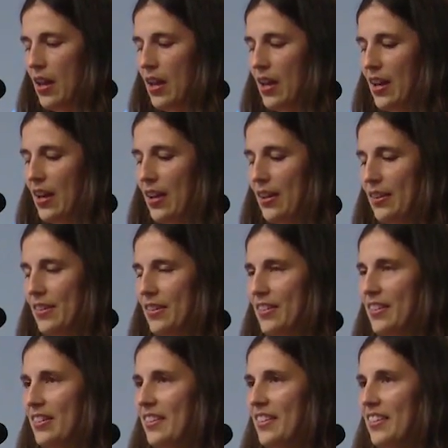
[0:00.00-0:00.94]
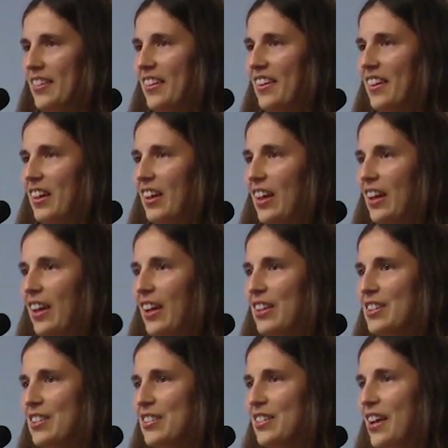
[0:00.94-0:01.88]
And
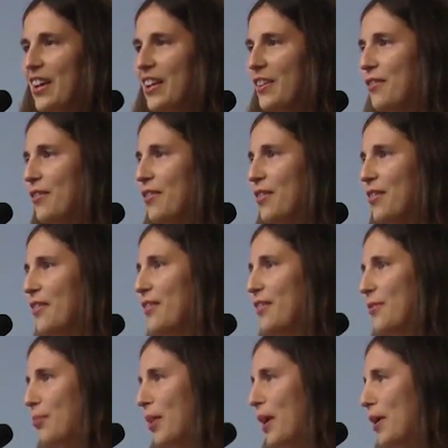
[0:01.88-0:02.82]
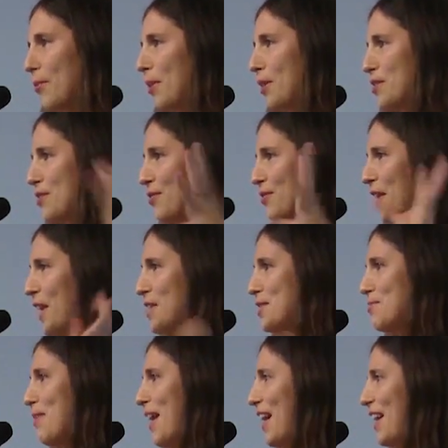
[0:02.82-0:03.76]
it just kind of brought a bunch of
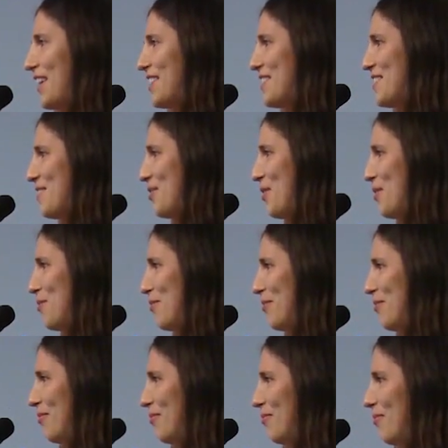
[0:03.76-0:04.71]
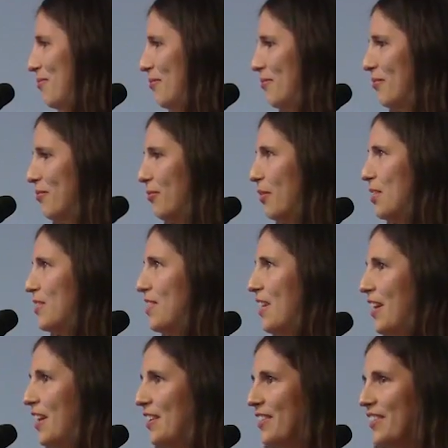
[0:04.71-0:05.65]
flashbacks from,
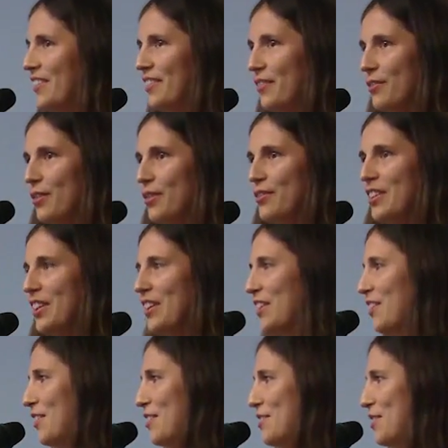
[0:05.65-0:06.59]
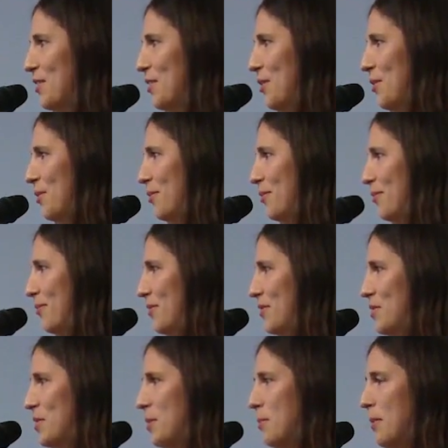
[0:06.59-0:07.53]
15 years ago
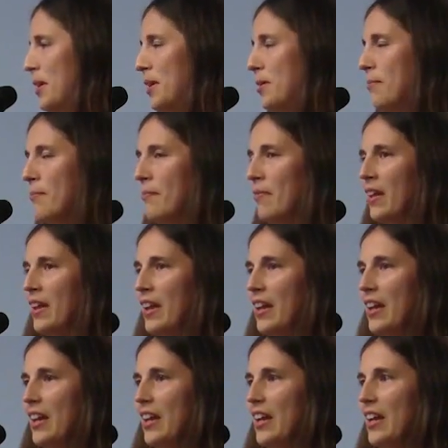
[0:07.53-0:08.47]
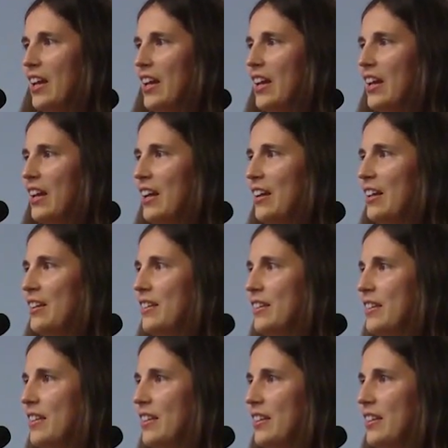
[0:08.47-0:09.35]
to me. And